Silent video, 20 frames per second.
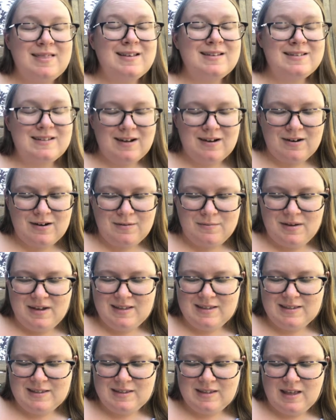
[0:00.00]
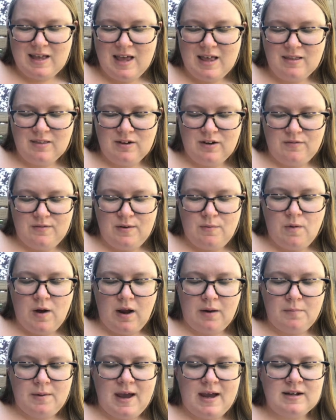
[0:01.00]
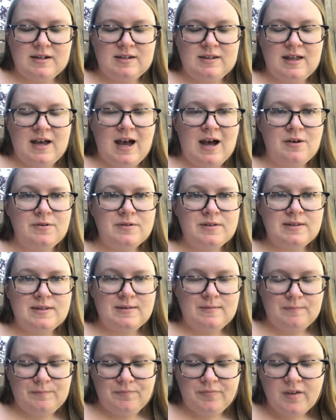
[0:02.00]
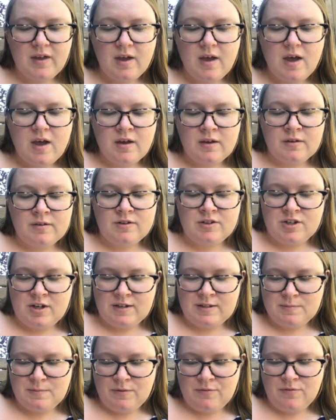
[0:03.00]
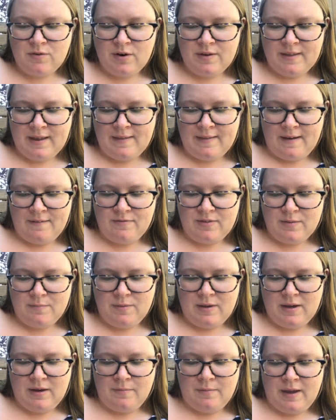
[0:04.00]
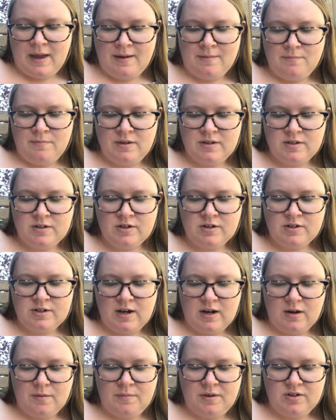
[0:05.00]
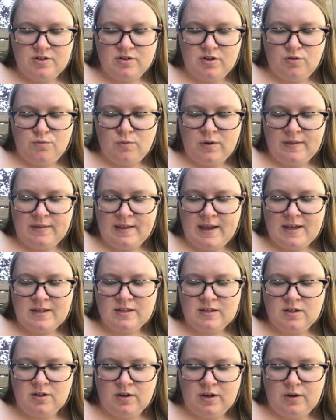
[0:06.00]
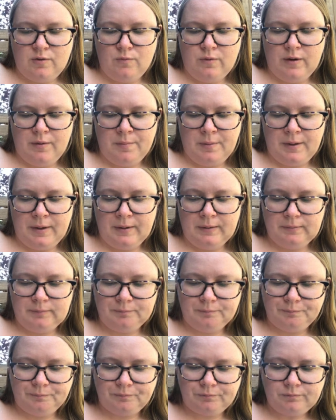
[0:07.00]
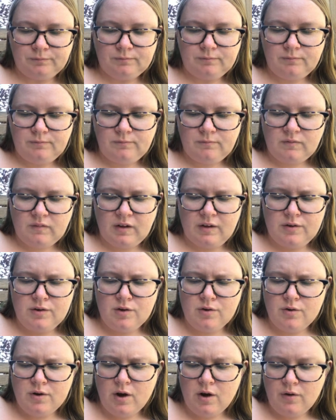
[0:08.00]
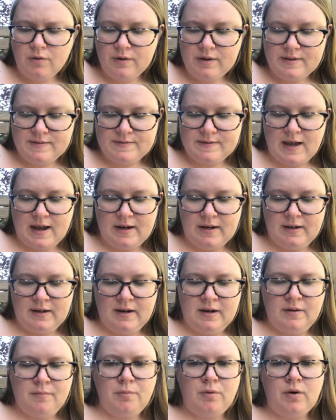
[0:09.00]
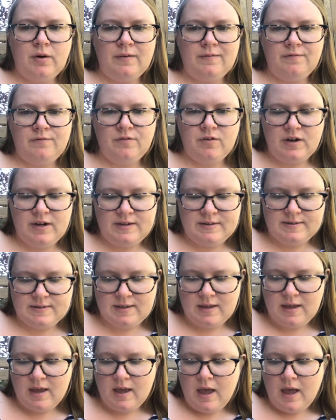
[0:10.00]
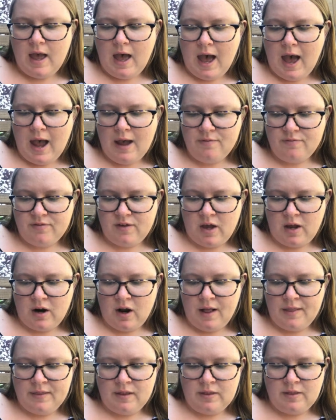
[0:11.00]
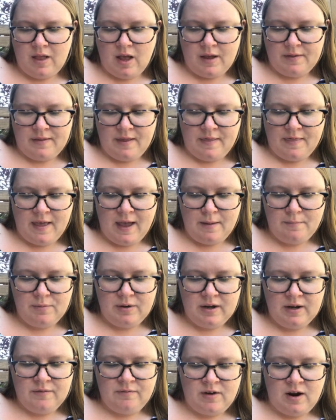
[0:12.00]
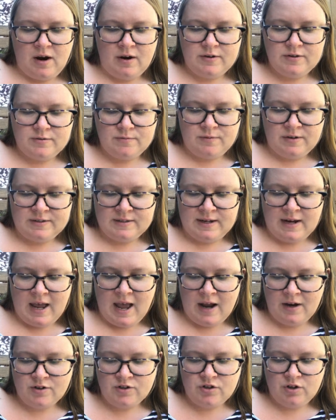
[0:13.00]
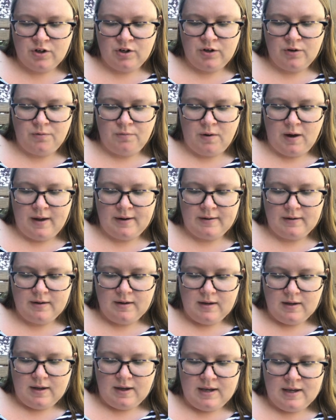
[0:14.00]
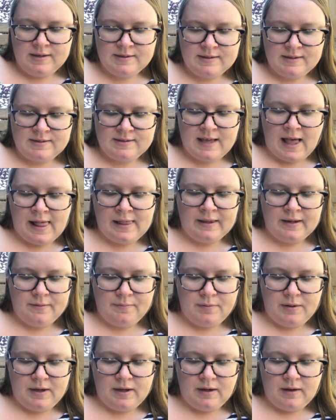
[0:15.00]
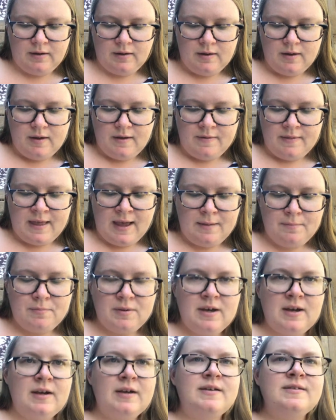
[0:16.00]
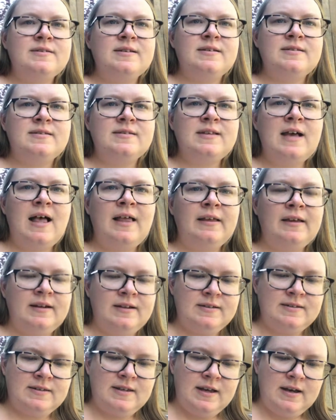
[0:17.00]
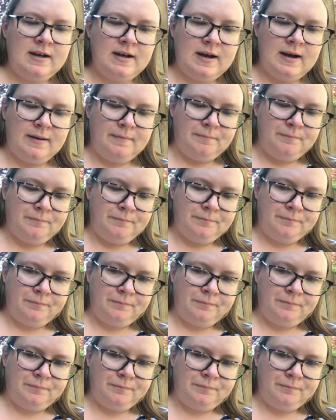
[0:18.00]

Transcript: Zuckermans and Lurvy walked back to the house. Just before they left the pig pen, Mr. Zuckerman took one last look at Wilbur. You know, he said in an important voice, I've thought all along that pig of ours was an extra good one. He's a solid pig. That pig is as solid as they come.